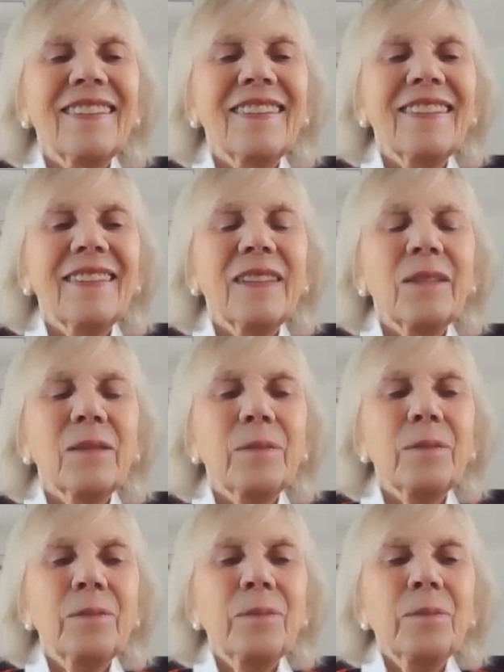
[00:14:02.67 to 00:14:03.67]

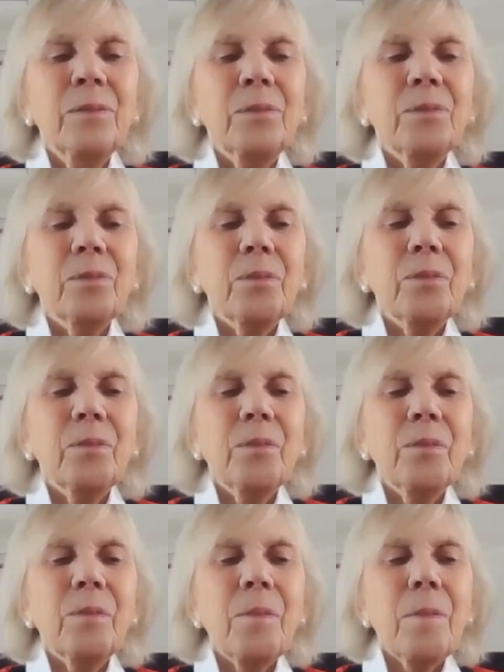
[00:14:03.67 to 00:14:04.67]

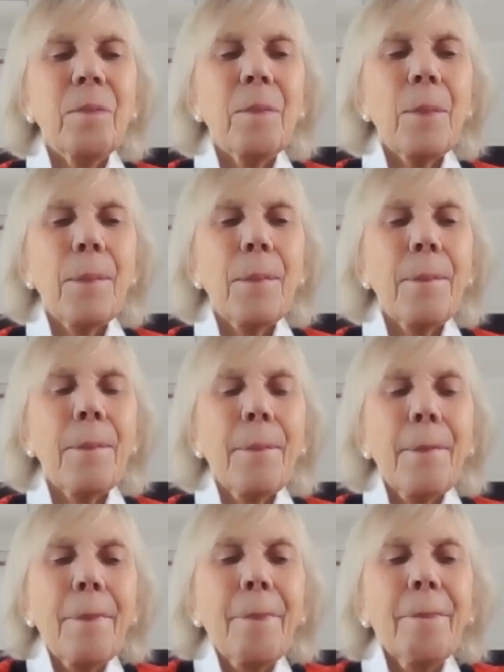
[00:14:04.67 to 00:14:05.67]

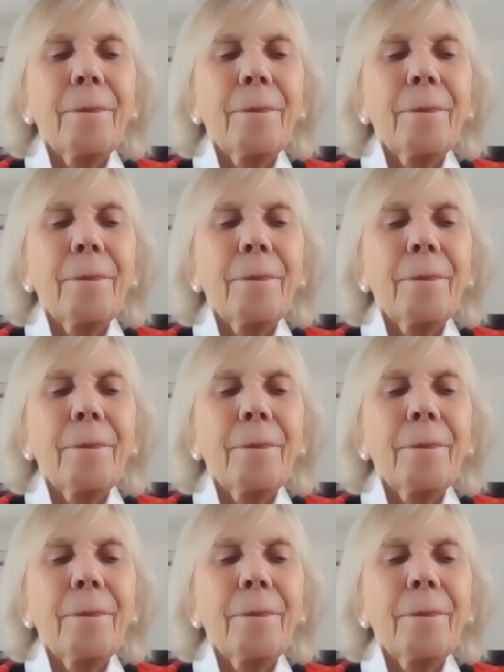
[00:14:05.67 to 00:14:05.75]
(silent)